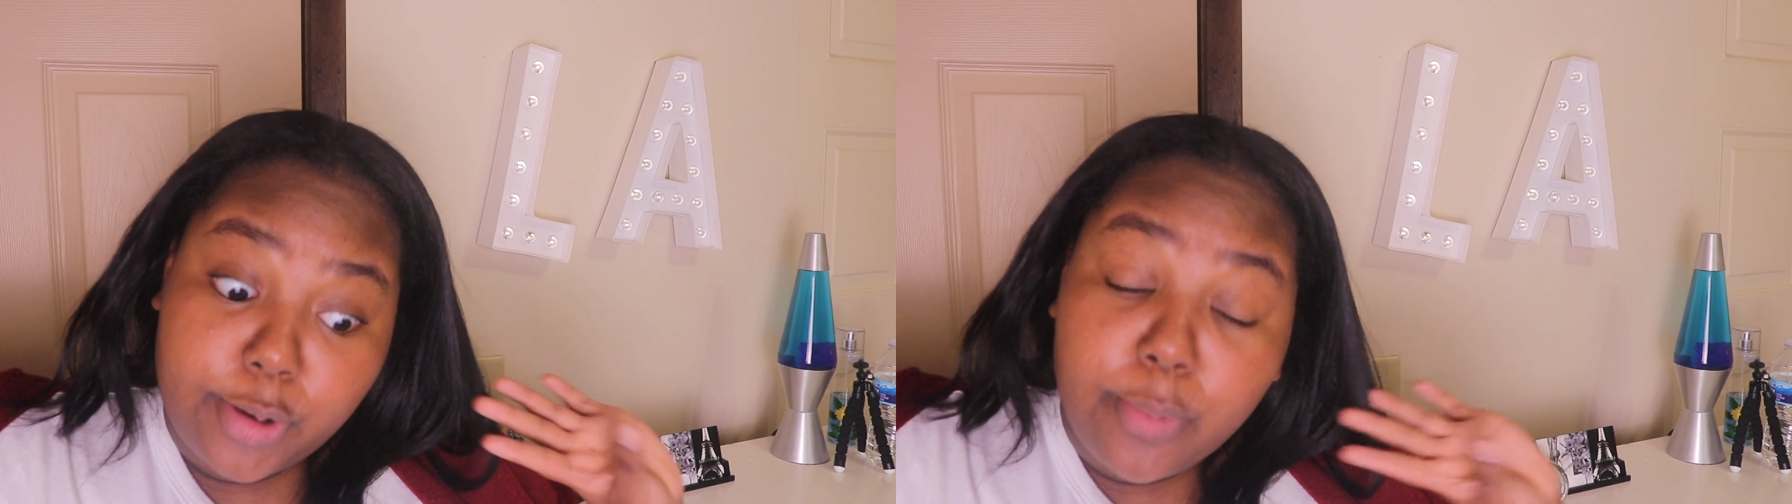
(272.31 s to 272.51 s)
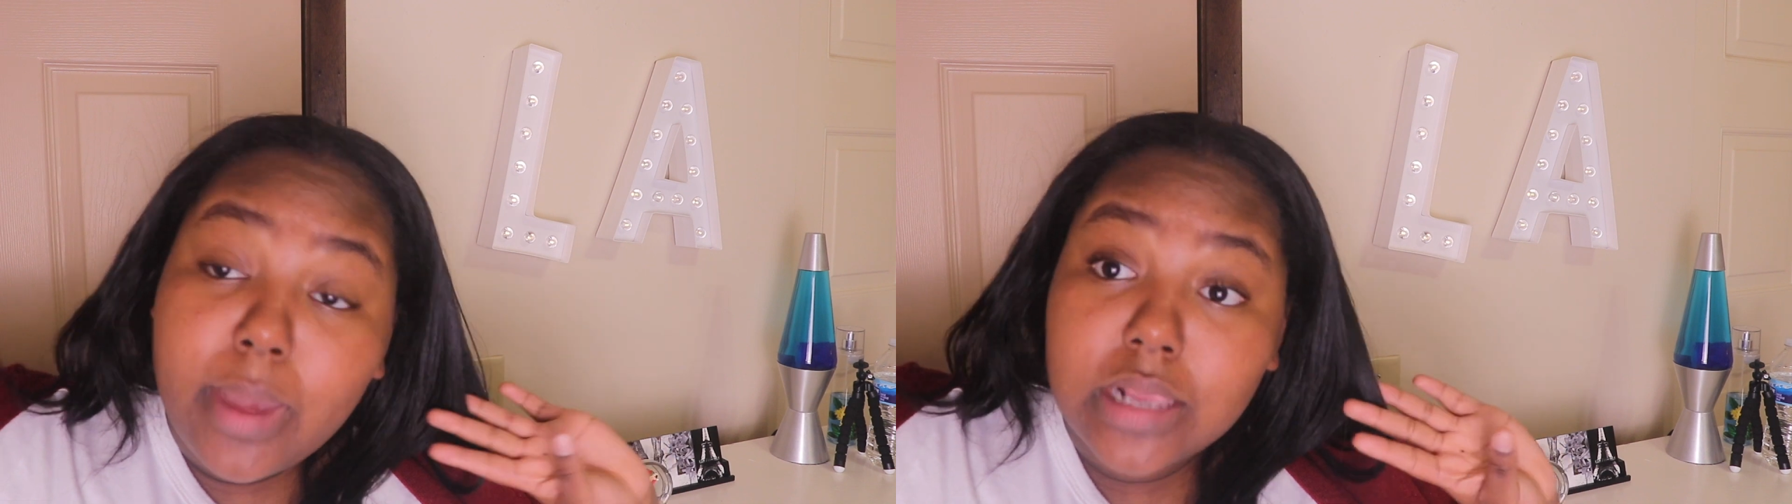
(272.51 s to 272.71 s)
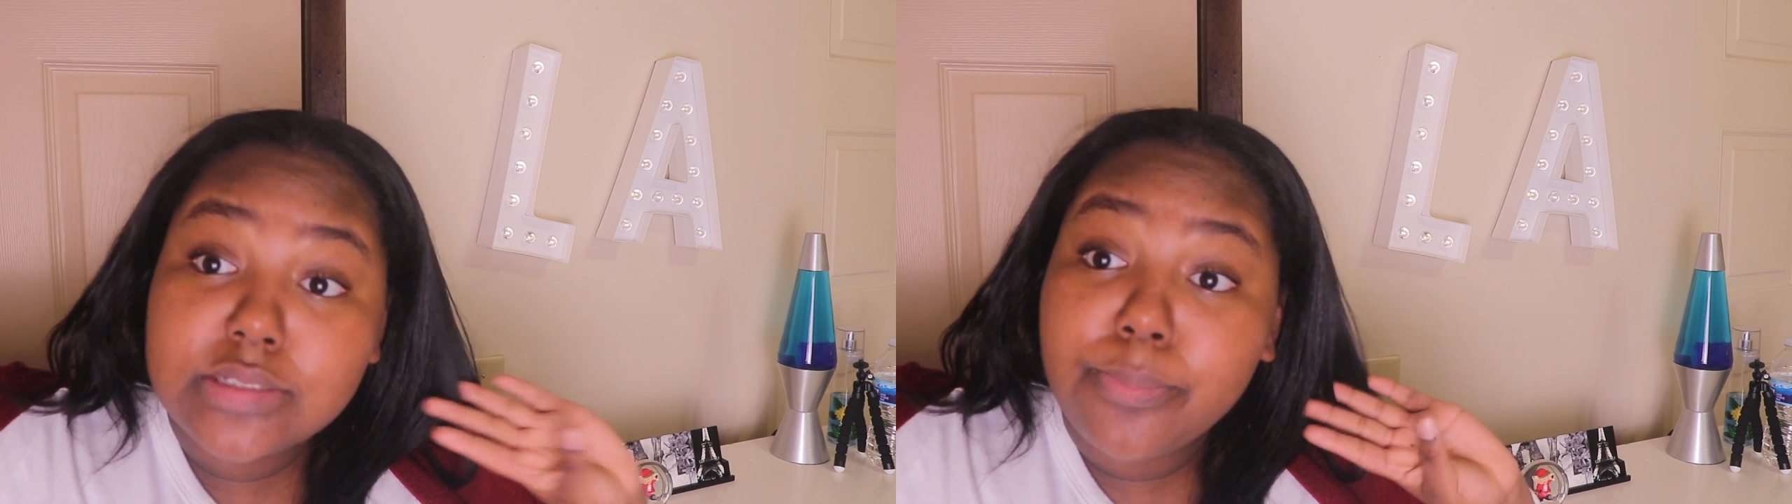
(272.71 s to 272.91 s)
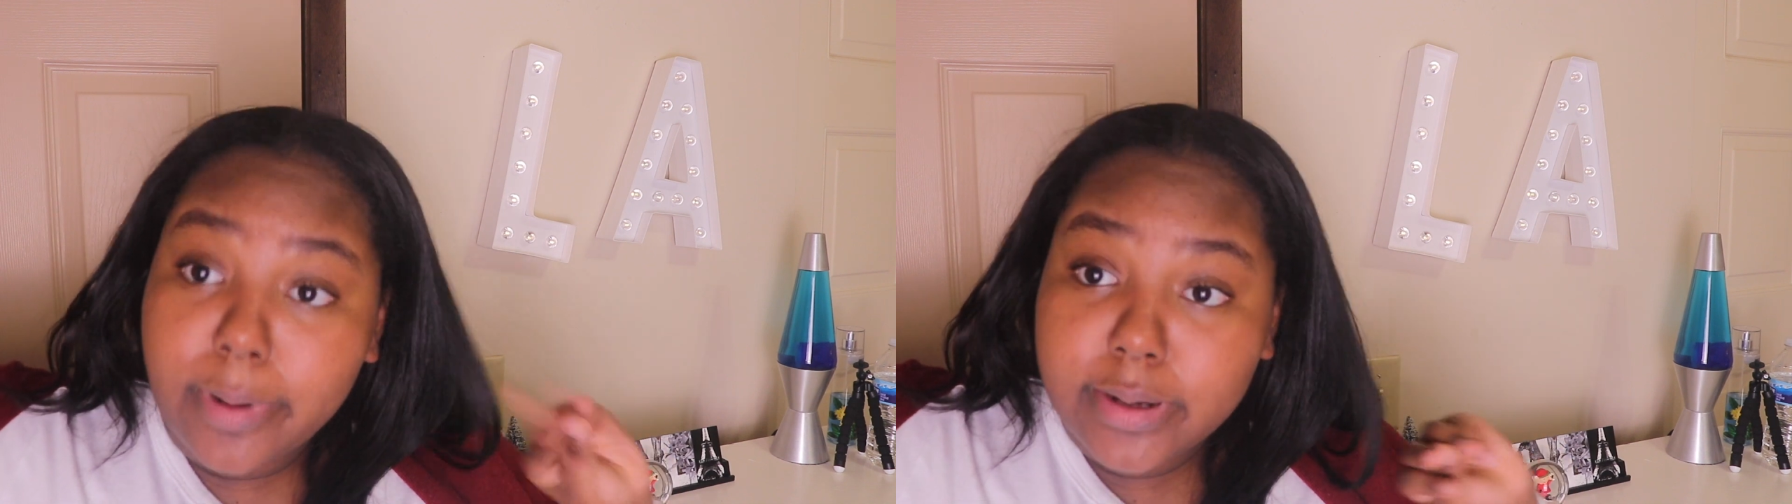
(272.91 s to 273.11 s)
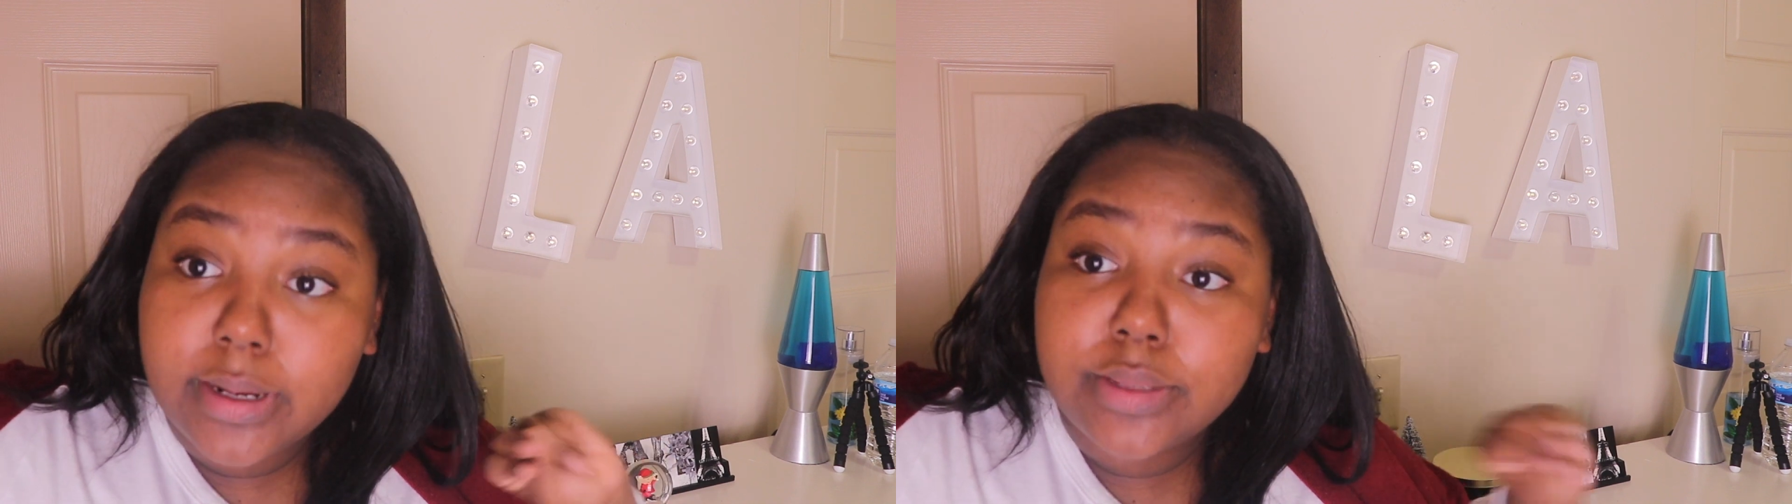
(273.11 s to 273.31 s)
go back to
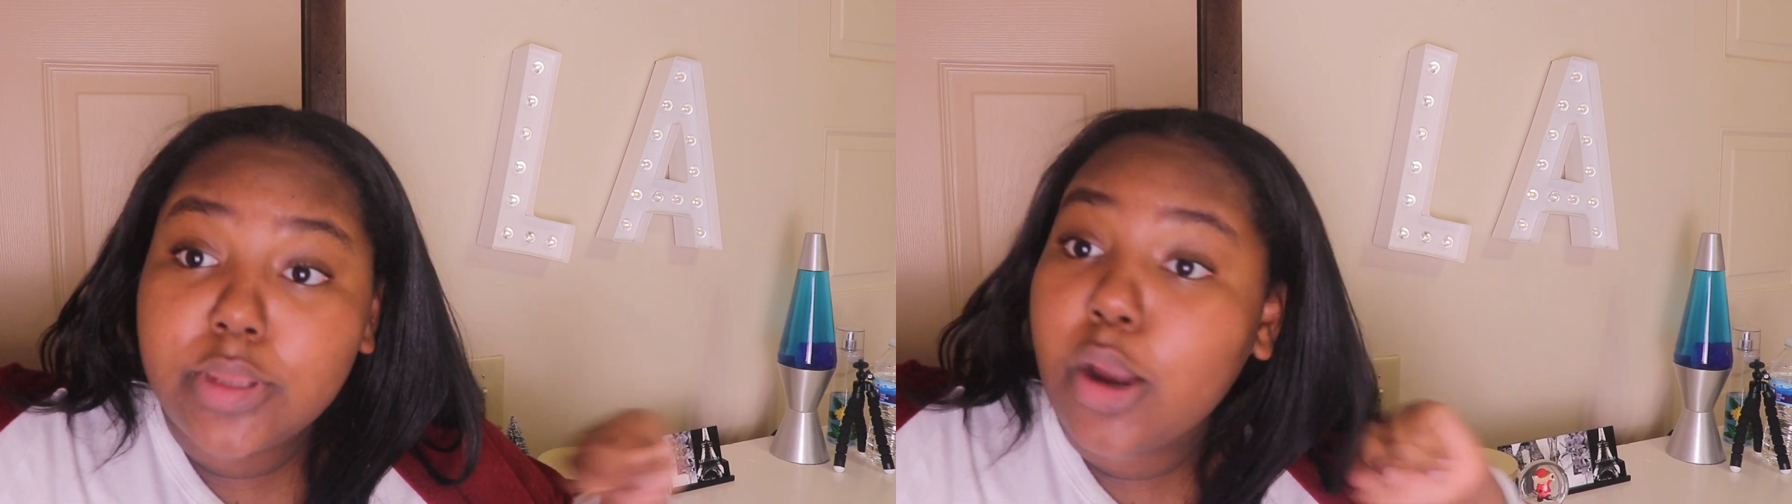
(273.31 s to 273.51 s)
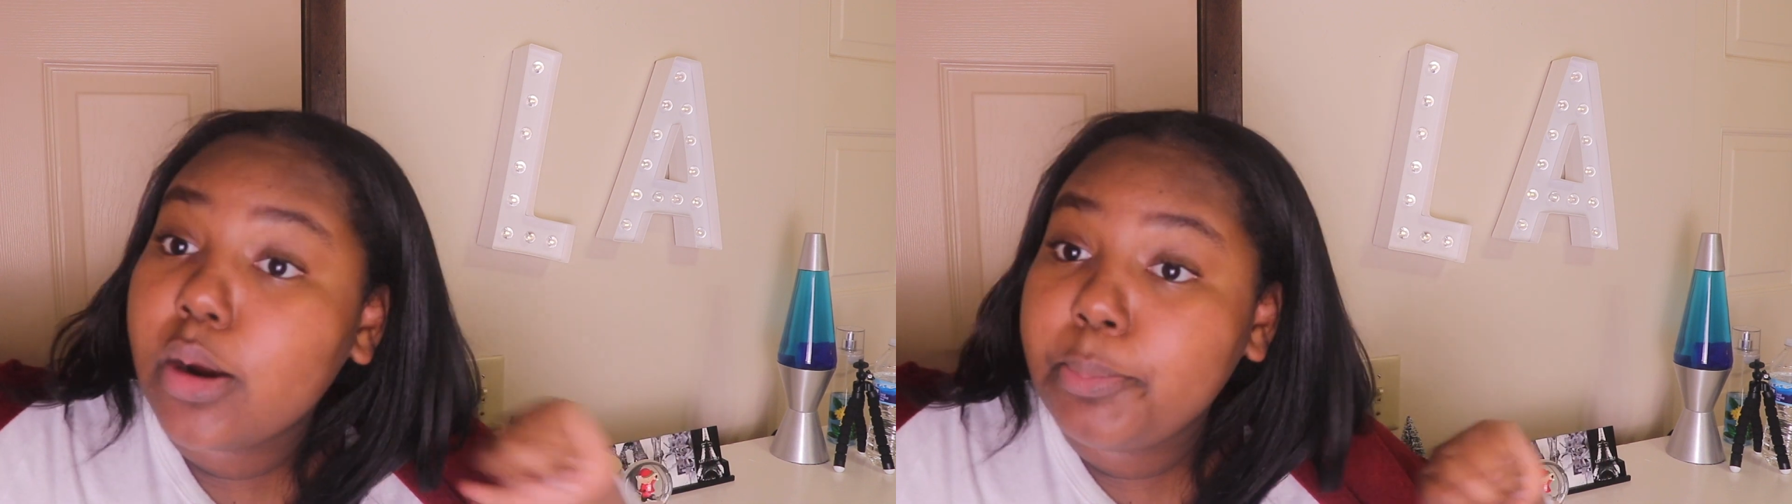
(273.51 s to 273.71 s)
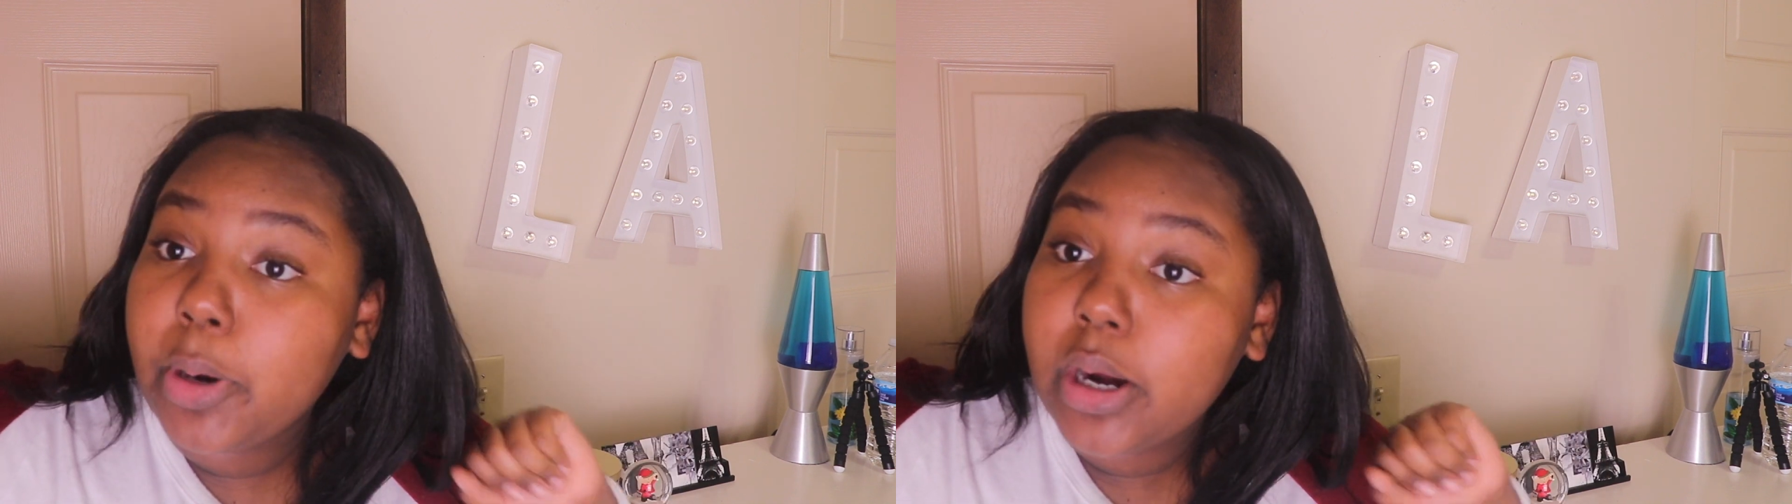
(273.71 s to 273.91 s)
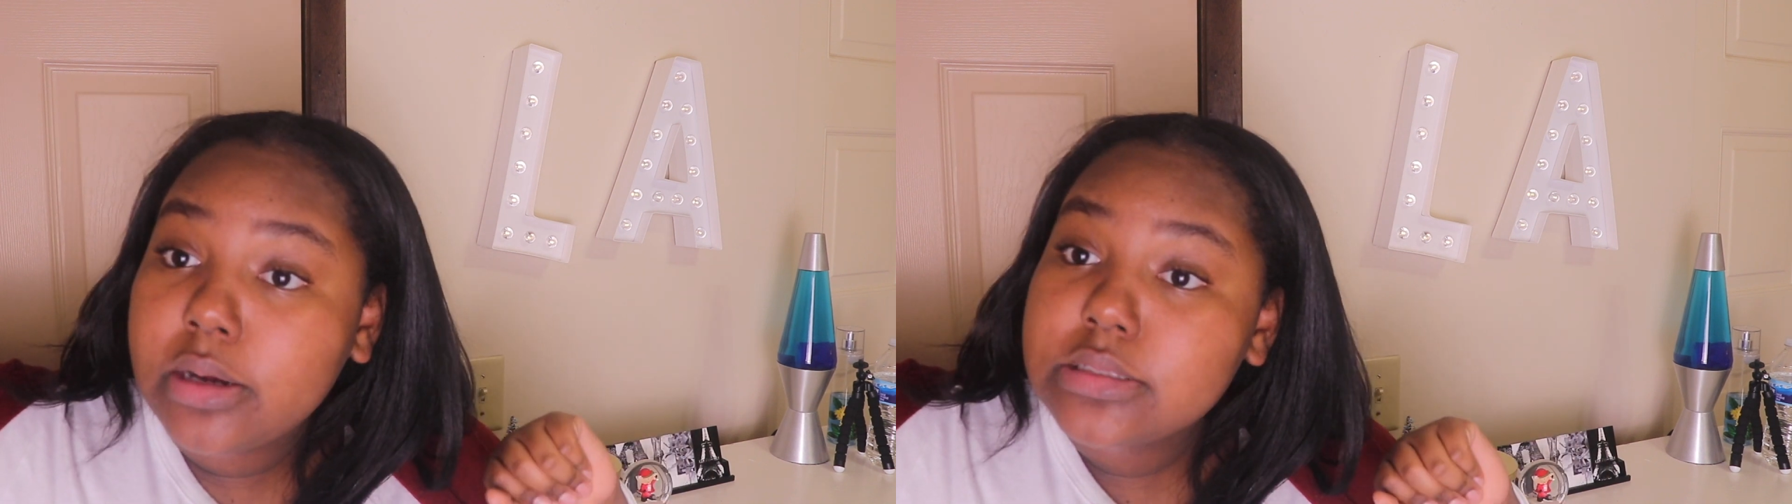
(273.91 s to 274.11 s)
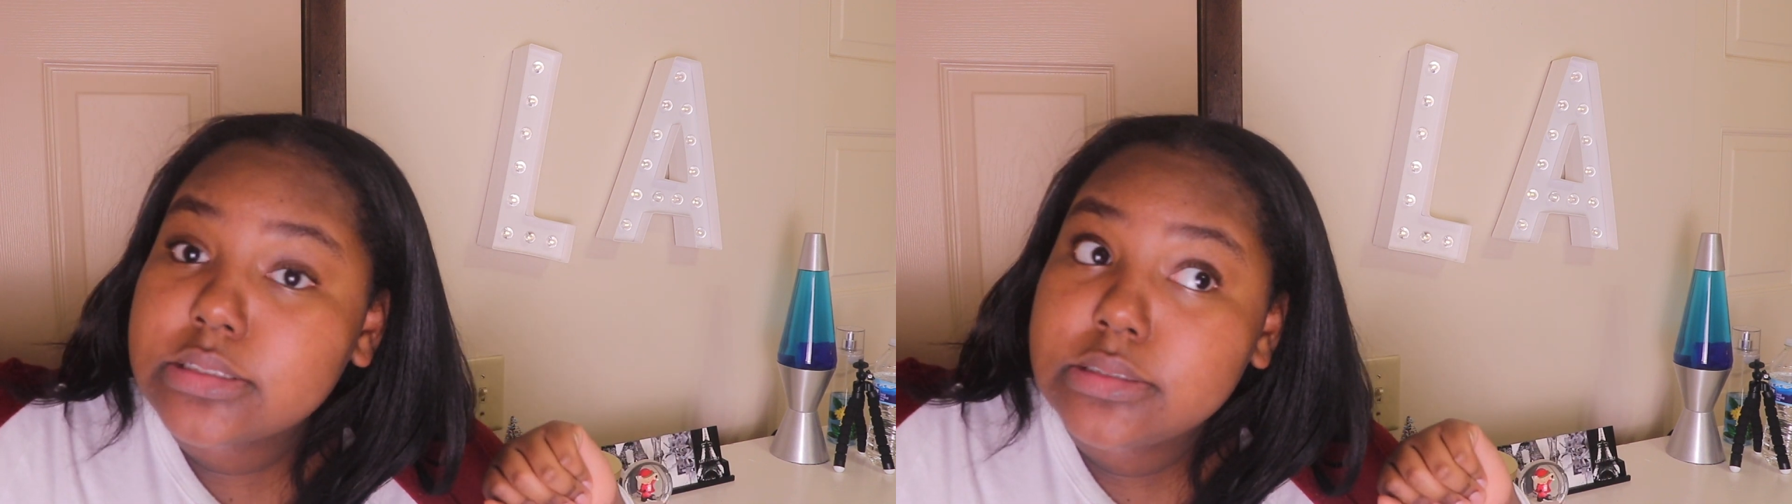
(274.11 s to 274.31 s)
working on the hard part.